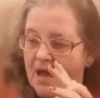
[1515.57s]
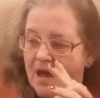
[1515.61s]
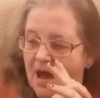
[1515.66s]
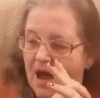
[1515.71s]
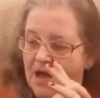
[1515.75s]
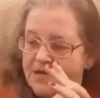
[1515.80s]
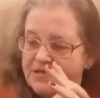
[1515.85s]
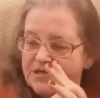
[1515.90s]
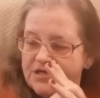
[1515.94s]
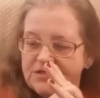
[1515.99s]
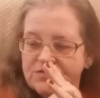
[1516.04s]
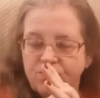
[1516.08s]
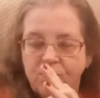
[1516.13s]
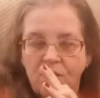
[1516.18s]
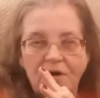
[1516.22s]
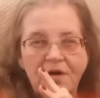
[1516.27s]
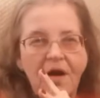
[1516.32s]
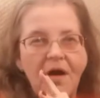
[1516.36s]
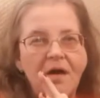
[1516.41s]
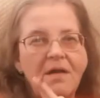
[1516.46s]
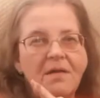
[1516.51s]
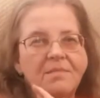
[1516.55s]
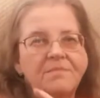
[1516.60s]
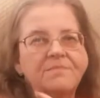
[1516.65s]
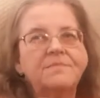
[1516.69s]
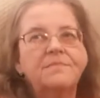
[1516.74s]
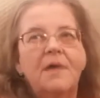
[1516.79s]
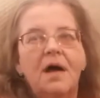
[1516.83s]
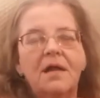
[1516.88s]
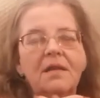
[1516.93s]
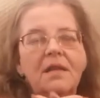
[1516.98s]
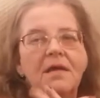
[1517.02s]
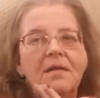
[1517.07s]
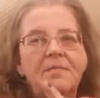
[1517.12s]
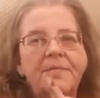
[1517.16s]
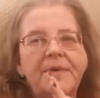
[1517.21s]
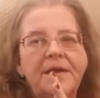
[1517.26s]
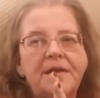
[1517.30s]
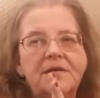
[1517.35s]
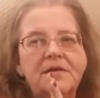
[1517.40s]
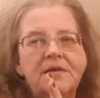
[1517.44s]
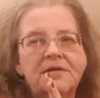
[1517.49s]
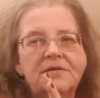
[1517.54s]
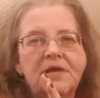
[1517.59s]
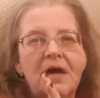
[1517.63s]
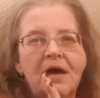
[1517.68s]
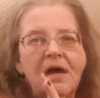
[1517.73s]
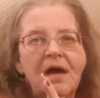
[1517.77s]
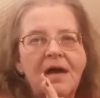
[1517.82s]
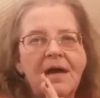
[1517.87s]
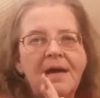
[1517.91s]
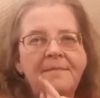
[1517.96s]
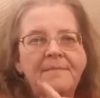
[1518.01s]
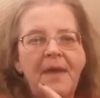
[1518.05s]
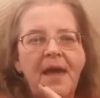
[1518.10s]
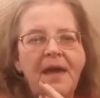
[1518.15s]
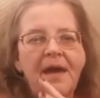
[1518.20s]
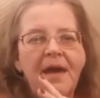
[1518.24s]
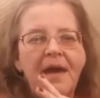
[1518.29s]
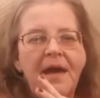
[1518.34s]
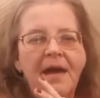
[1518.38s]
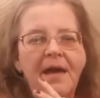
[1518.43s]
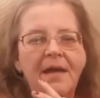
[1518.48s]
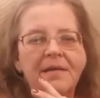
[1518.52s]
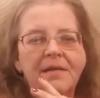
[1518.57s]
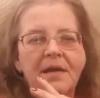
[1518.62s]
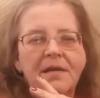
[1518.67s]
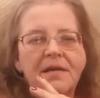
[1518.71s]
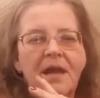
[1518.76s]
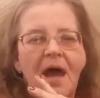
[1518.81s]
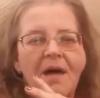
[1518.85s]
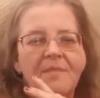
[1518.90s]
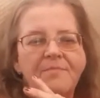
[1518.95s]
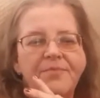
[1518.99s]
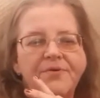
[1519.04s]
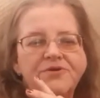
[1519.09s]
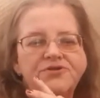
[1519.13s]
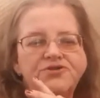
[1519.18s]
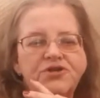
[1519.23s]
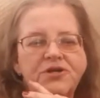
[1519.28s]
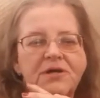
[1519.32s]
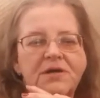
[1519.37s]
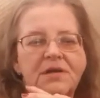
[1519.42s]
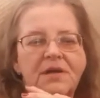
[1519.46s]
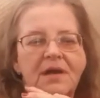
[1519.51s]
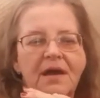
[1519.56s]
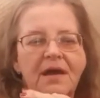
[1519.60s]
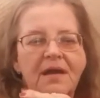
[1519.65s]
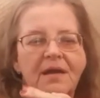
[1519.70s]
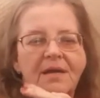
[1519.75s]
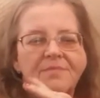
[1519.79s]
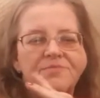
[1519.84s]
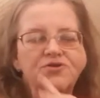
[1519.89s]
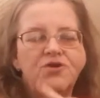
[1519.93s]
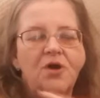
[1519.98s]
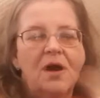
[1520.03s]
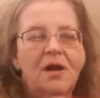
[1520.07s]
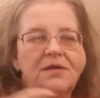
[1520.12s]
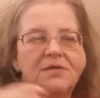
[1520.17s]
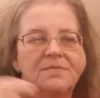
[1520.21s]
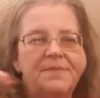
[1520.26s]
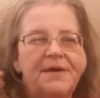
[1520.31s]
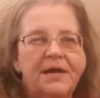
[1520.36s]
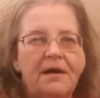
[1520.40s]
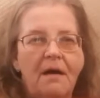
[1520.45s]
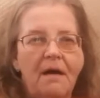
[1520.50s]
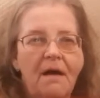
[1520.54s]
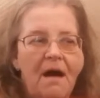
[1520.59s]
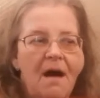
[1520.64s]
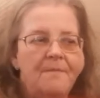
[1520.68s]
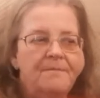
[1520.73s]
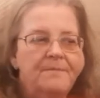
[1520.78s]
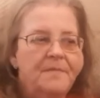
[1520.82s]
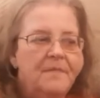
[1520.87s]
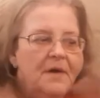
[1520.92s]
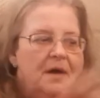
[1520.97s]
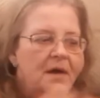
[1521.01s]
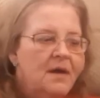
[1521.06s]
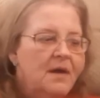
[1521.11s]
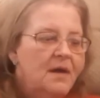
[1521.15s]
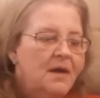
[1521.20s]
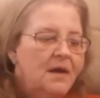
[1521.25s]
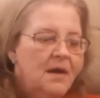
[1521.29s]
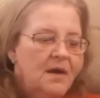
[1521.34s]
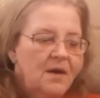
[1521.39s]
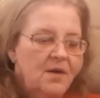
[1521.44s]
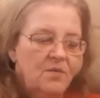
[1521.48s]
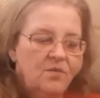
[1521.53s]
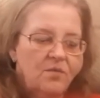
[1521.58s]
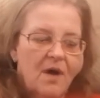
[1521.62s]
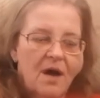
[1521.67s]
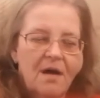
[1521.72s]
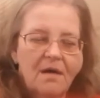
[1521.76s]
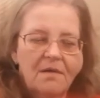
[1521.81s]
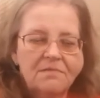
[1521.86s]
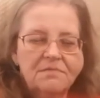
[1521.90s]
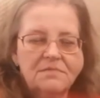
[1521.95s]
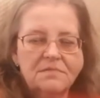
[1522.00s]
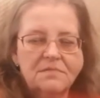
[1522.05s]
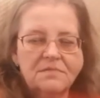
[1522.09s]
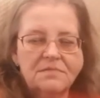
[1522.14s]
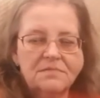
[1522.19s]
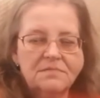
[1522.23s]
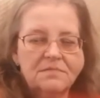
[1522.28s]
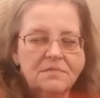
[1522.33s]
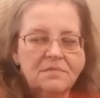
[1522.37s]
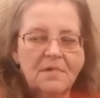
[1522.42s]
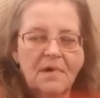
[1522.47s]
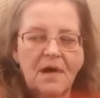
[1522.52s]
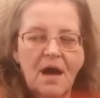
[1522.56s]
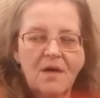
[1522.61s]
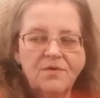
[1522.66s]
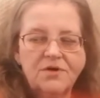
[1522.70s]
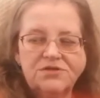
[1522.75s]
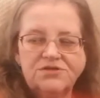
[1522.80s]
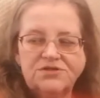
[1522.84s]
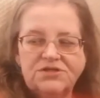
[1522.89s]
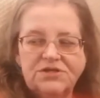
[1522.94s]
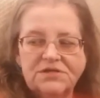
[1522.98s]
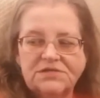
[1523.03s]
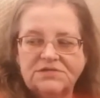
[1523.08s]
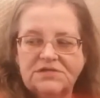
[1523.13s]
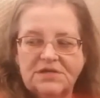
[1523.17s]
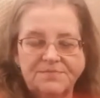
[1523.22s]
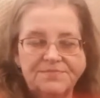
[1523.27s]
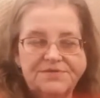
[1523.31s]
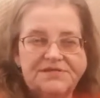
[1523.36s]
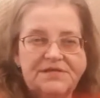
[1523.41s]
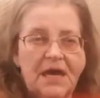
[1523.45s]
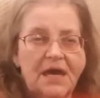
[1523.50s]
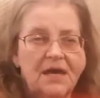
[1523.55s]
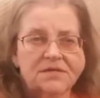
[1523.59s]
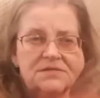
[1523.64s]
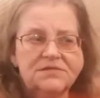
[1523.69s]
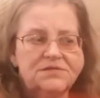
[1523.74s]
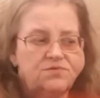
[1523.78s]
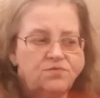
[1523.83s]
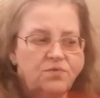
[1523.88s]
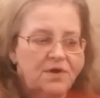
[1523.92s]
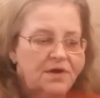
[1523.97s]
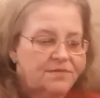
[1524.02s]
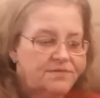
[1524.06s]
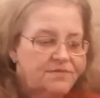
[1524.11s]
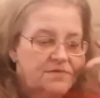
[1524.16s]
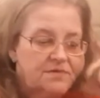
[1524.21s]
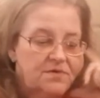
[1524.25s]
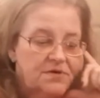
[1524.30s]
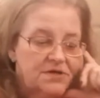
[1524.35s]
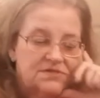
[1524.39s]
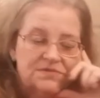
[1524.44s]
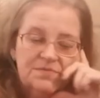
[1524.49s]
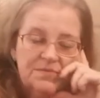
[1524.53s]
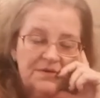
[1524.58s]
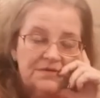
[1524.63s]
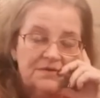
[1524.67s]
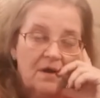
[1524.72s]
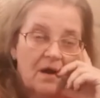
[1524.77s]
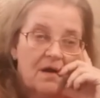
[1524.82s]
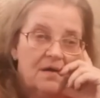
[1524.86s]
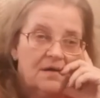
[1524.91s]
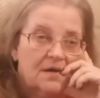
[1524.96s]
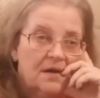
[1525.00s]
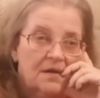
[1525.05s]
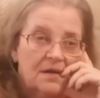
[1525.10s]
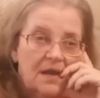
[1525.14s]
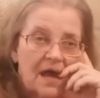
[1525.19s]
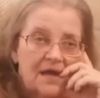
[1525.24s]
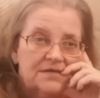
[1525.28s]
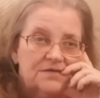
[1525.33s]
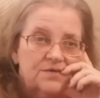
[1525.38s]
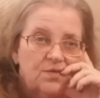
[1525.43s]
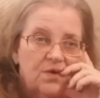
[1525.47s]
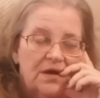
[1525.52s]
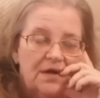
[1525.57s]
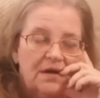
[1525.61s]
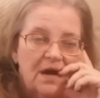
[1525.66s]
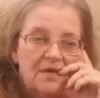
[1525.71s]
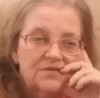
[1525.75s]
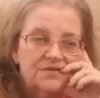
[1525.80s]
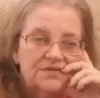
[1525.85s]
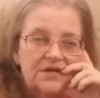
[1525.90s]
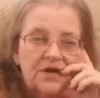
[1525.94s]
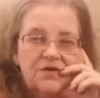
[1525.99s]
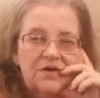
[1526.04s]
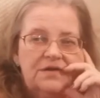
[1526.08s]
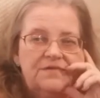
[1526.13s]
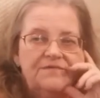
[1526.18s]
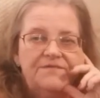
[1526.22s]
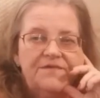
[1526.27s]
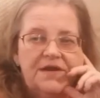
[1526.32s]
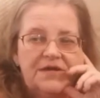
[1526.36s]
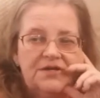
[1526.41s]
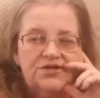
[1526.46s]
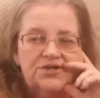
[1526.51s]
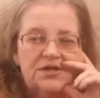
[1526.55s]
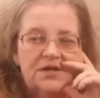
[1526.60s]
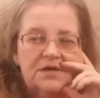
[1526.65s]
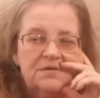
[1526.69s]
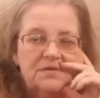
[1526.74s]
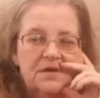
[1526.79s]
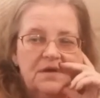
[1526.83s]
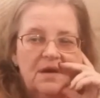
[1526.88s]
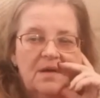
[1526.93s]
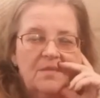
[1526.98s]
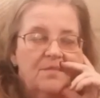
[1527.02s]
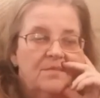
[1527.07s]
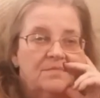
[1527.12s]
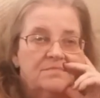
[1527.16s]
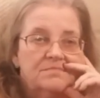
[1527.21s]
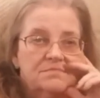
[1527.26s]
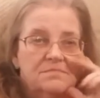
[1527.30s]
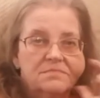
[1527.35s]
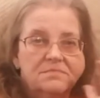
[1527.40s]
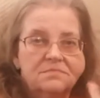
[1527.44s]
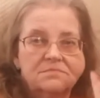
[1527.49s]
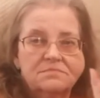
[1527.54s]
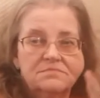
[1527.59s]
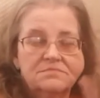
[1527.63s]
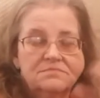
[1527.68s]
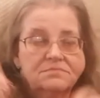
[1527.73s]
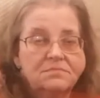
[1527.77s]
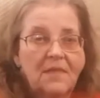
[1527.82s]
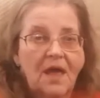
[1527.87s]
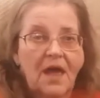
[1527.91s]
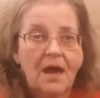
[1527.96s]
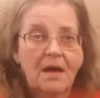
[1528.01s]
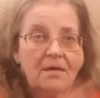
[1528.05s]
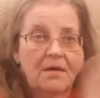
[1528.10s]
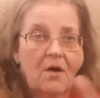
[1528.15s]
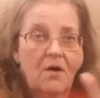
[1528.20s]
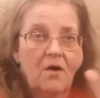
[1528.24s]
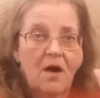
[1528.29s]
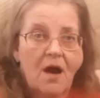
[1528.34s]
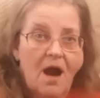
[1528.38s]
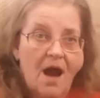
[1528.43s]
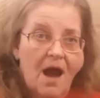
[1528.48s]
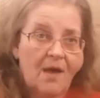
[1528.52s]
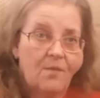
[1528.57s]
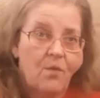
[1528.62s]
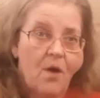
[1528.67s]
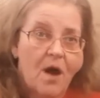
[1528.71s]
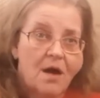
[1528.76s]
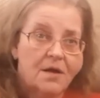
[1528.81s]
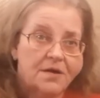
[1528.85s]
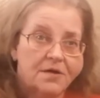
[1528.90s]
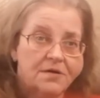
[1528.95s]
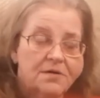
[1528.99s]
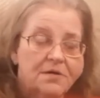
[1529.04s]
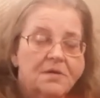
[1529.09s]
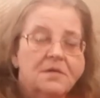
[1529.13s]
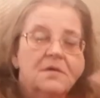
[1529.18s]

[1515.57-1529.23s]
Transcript: I just work on them a little bit at a time and not push it. And I'm trying to be calm. Well, I was just obsessed with Christmas Garden last week. I was going to finish it come or high water.